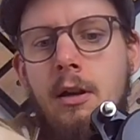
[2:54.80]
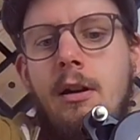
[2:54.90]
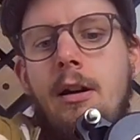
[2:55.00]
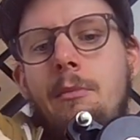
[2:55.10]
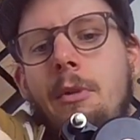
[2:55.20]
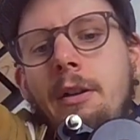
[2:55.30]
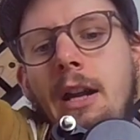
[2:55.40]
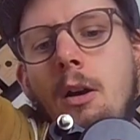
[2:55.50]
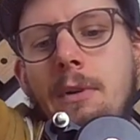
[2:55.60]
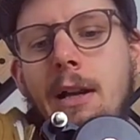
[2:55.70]
on
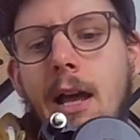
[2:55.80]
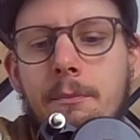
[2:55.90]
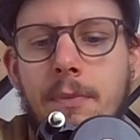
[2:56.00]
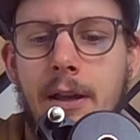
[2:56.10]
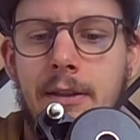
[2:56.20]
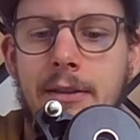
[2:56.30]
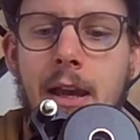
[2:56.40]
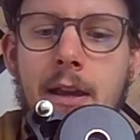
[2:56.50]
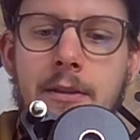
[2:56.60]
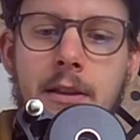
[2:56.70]
the hoop clamp, and
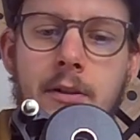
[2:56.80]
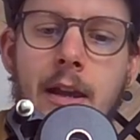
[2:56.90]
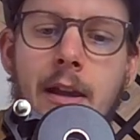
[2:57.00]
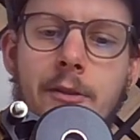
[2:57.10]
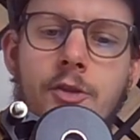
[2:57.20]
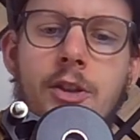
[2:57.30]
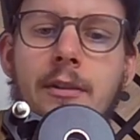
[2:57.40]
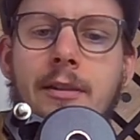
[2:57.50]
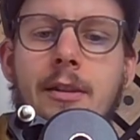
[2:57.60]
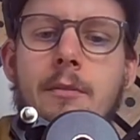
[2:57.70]
then you can
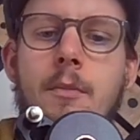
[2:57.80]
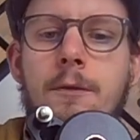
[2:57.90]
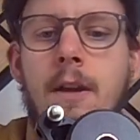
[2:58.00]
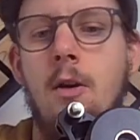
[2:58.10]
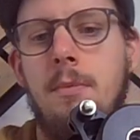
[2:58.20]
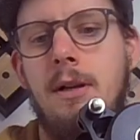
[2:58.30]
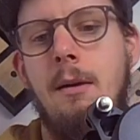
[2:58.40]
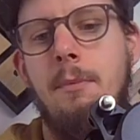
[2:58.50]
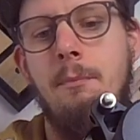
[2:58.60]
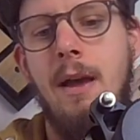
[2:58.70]
just move the hoop
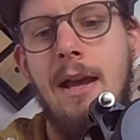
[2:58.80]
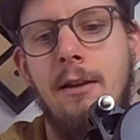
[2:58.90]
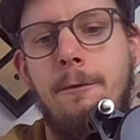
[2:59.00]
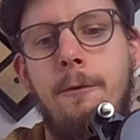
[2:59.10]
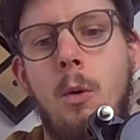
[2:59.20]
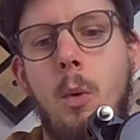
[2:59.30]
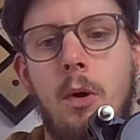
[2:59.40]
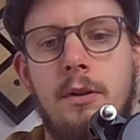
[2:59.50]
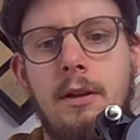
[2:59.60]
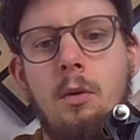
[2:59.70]
clamp back and
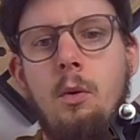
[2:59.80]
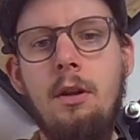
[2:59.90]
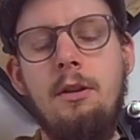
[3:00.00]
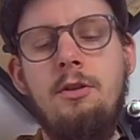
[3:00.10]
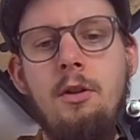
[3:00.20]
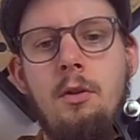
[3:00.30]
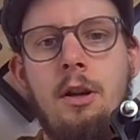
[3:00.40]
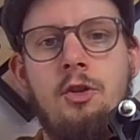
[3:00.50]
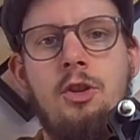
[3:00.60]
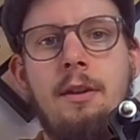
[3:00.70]
forward in order to
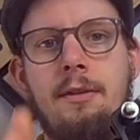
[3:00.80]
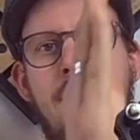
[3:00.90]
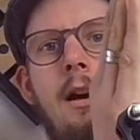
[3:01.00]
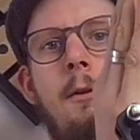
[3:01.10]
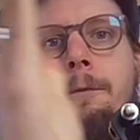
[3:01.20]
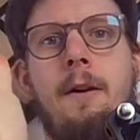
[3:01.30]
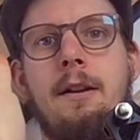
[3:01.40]
adjust how far the